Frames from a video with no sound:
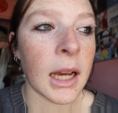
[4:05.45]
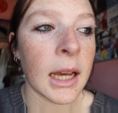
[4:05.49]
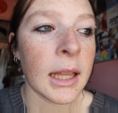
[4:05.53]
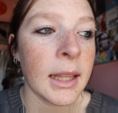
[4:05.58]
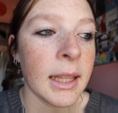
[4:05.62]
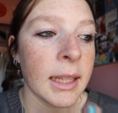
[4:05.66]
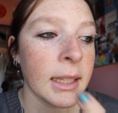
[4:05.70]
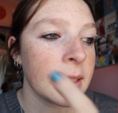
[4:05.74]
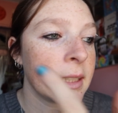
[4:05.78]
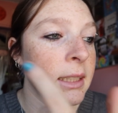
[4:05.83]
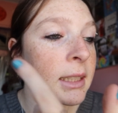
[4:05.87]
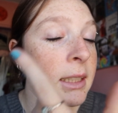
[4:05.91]
I
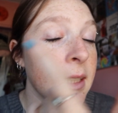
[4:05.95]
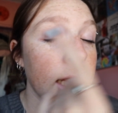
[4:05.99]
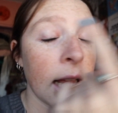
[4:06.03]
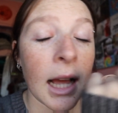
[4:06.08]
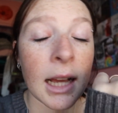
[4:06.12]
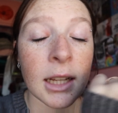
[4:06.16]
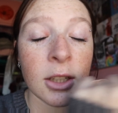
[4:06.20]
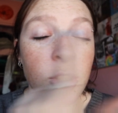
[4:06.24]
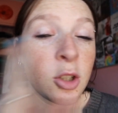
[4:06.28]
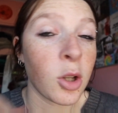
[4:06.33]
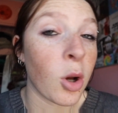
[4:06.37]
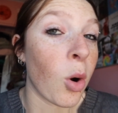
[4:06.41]
like
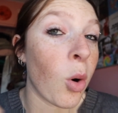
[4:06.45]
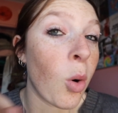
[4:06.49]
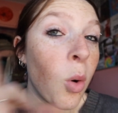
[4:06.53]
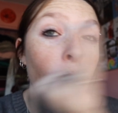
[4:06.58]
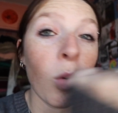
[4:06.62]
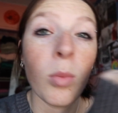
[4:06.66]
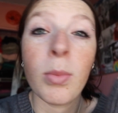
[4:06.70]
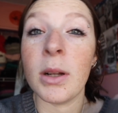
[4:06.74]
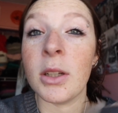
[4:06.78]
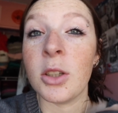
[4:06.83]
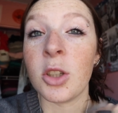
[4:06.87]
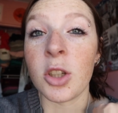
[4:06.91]
slashed a
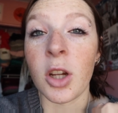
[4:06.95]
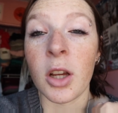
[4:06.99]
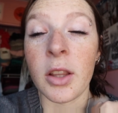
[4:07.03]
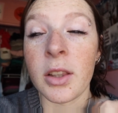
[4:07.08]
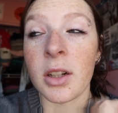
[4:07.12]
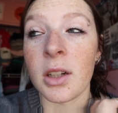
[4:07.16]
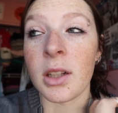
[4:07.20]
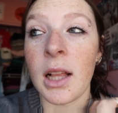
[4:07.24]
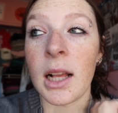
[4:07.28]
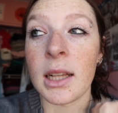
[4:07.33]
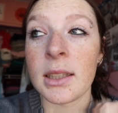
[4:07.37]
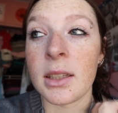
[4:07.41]
whole bunch on
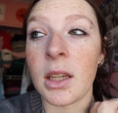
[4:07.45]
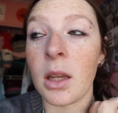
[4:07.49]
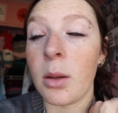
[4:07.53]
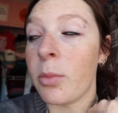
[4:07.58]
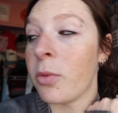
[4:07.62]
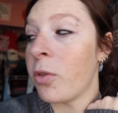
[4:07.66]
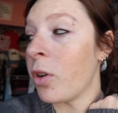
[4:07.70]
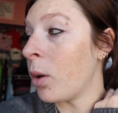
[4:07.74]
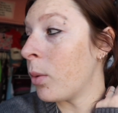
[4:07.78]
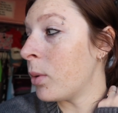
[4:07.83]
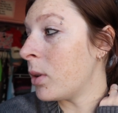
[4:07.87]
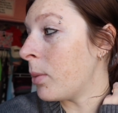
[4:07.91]
there last night
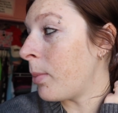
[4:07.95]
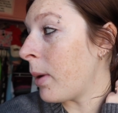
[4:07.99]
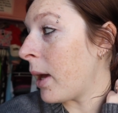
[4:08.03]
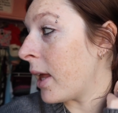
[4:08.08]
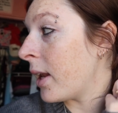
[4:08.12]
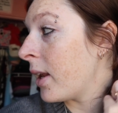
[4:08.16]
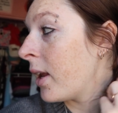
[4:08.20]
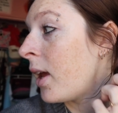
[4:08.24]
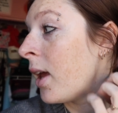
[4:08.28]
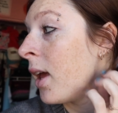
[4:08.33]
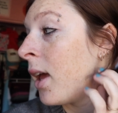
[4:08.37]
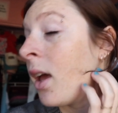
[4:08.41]
before I went to
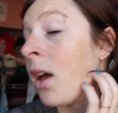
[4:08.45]
bed.